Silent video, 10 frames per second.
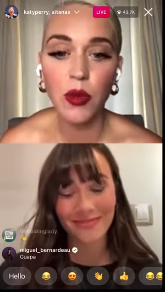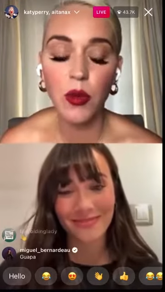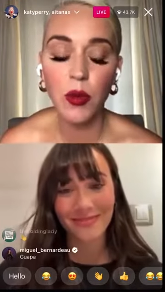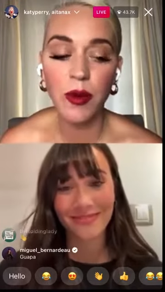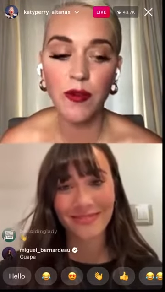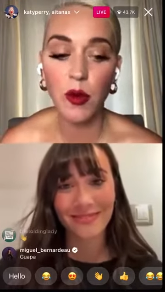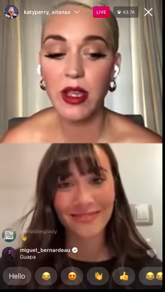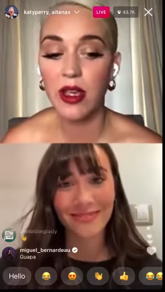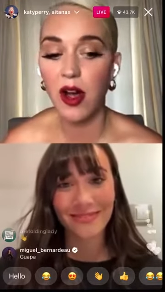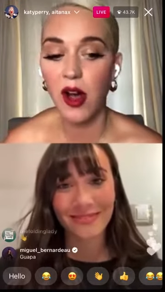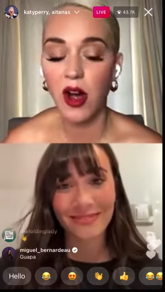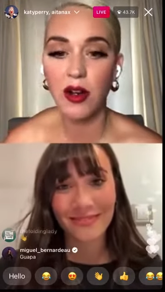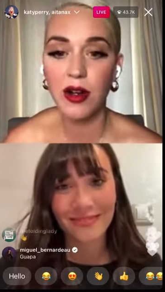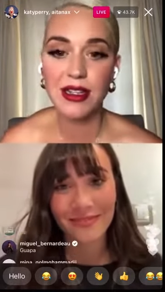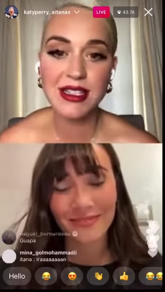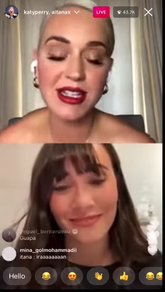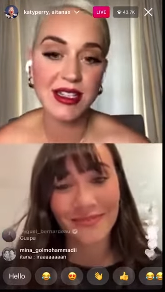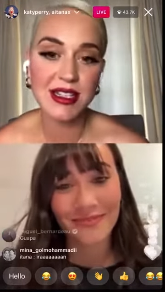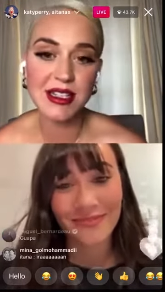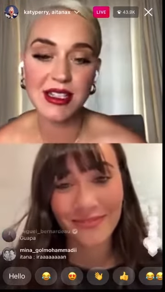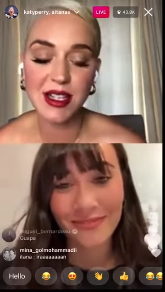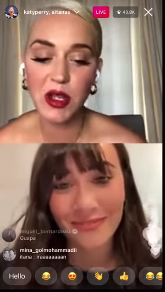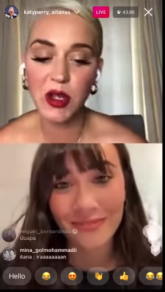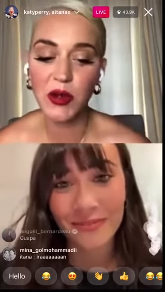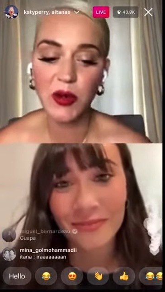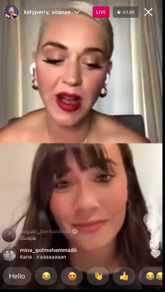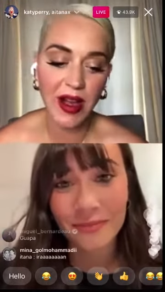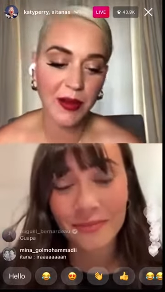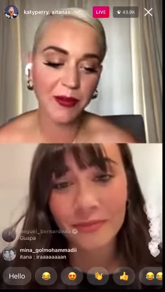Speaker 1: before we go, since you are